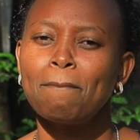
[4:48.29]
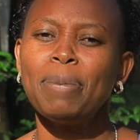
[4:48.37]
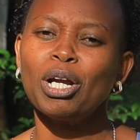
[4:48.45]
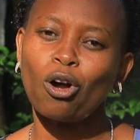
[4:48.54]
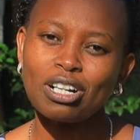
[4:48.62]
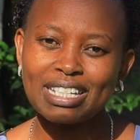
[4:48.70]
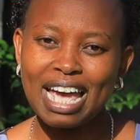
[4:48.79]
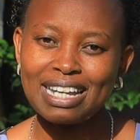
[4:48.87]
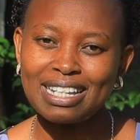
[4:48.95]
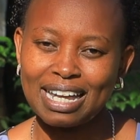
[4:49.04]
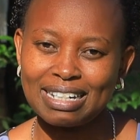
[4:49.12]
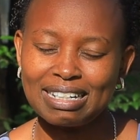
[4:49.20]
Be
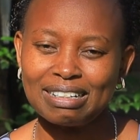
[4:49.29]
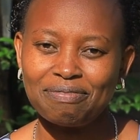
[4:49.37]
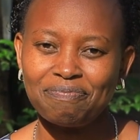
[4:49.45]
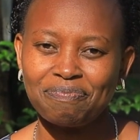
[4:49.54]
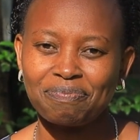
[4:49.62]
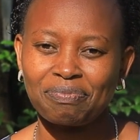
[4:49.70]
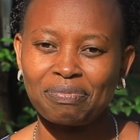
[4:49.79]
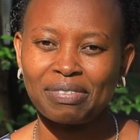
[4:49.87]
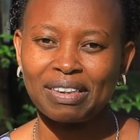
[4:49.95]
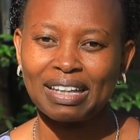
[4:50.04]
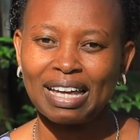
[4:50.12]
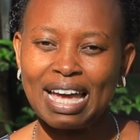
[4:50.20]
contented
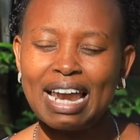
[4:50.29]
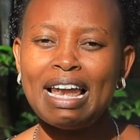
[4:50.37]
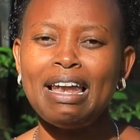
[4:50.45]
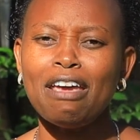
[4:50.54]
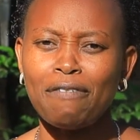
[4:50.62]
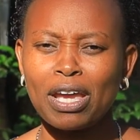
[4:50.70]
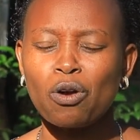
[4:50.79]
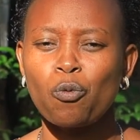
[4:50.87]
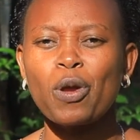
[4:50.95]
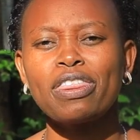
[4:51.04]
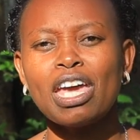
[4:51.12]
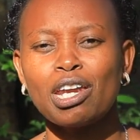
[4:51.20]
living
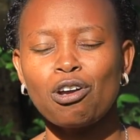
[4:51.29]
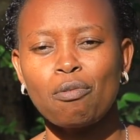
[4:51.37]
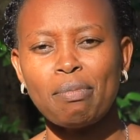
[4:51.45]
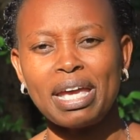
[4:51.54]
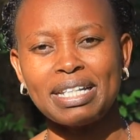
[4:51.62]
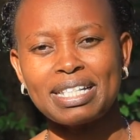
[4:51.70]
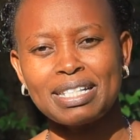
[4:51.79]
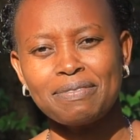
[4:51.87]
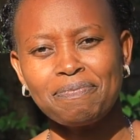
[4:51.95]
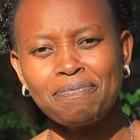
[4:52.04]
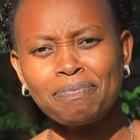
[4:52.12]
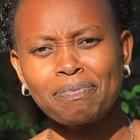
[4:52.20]
within your means.
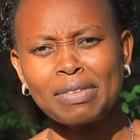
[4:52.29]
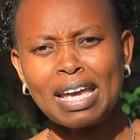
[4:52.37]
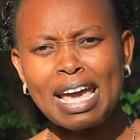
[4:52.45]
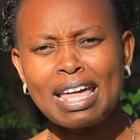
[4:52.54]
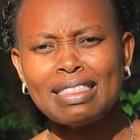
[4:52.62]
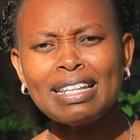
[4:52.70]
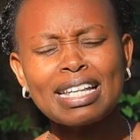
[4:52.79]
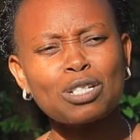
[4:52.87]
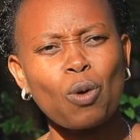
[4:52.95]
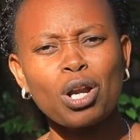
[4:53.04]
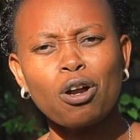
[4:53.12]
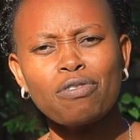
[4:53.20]
This
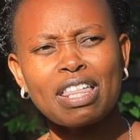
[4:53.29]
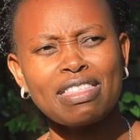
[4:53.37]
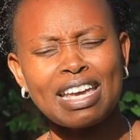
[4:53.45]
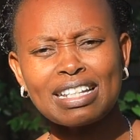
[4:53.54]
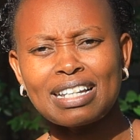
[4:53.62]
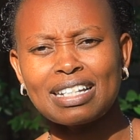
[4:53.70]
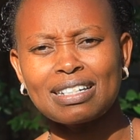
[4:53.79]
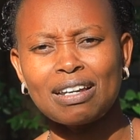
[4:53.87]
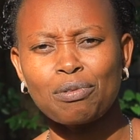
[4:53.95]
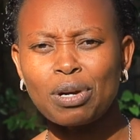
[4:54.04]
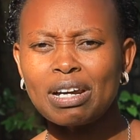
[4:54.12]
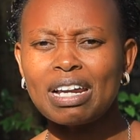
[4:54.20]
is one of the things that
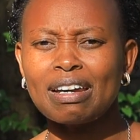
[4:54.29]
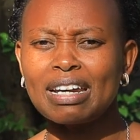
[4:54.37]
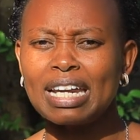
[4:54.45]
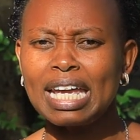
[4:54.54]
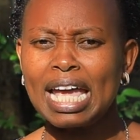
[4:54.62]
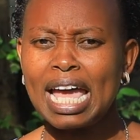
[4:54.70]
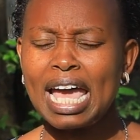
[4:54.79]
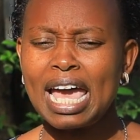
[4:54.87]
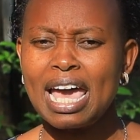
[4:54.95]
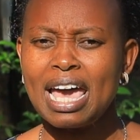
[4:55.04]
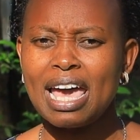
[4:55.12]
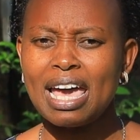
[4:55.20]
really, really
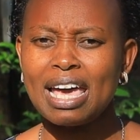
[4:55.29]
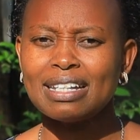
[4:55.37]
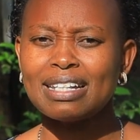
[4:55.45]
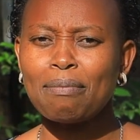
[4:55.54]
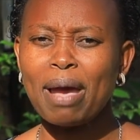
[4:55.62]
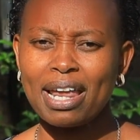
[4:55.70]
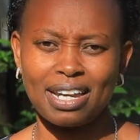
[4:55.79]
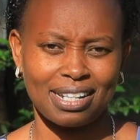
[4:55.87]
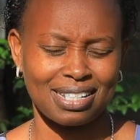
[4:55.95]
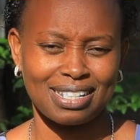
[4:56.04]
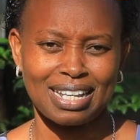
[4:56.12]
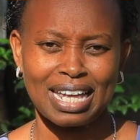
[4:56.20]
is a
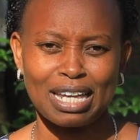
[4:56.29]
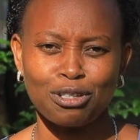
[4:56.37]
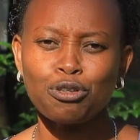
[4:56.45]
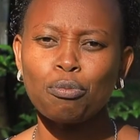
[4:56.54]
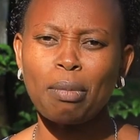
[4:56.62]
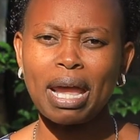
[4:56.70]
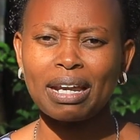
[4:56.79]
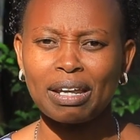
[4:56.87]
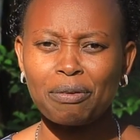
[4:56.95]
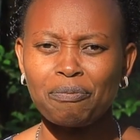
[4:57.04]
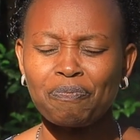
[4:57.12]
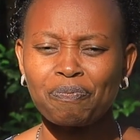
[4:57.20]
menace to
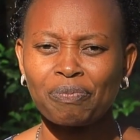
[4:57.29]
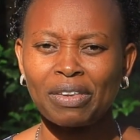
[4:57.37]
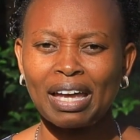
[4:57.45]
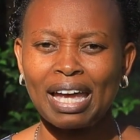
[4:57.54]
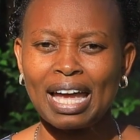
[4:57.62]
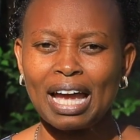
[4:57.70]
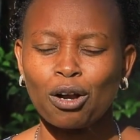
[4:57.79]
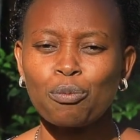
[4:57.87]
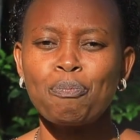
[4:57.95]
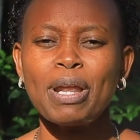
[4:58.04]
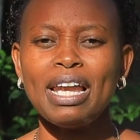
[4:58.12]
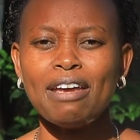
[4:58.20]
many,
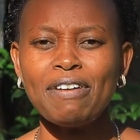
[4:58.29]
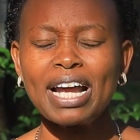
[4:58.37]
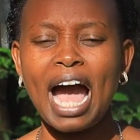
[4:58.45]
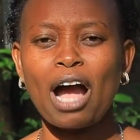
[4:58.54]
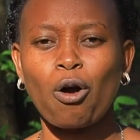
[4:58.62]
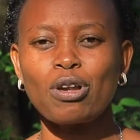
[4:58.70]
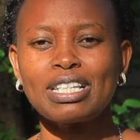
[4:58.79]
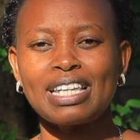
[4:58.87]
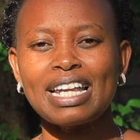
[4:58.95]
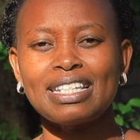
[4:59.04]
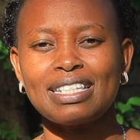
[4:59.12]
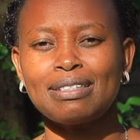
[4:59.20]
living a
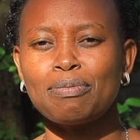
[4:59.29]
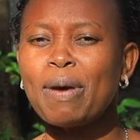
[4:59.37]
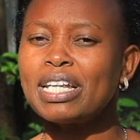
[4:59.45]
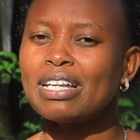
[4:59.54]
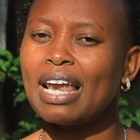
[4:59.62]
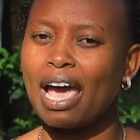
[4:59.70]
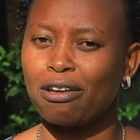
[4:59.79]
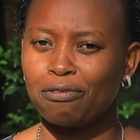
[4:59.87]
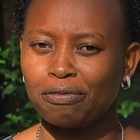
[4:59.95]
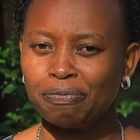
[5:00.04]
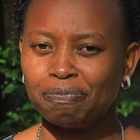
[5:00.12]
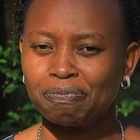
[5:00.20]
contentment
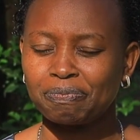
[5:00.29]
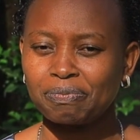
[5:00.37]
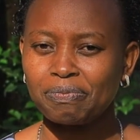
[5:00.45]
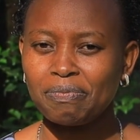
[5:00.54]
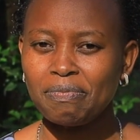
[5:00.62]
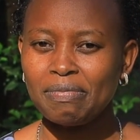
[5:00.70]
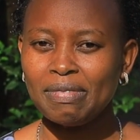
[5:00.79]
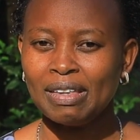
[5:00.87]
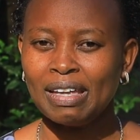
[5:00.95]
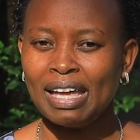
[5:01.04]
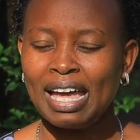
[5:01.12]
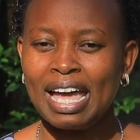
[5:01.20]
life.
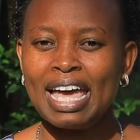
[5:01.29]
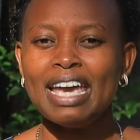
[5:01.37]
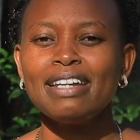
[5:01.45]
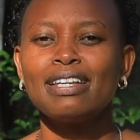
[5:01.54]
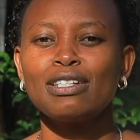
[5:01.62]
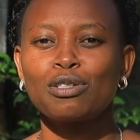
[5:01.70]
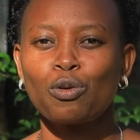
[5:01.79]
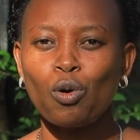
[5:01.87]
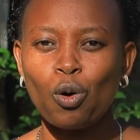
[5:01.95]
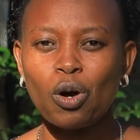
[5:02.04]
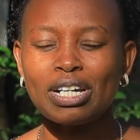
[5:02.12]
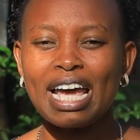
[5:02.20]
it is
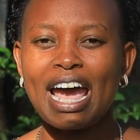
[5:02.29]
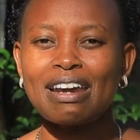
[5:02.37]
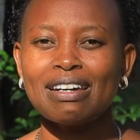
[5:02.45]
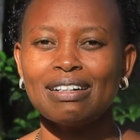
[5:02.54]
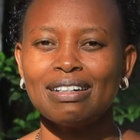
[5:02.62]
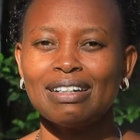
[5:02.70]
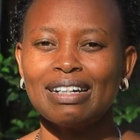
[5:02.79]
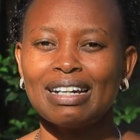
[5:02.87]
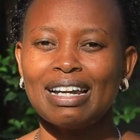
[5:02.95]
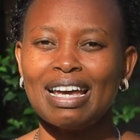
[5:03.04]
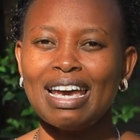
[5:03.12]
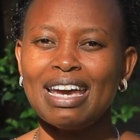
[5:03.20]
good and
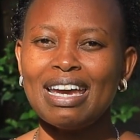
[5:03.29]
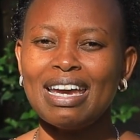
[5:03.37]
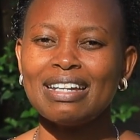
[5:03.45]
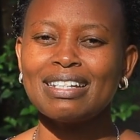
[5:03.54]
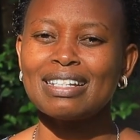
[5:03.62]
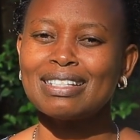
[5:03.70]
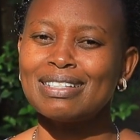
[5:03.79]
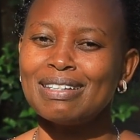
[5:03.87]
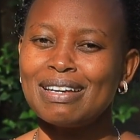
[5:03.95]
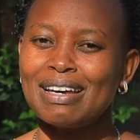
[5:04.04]
it is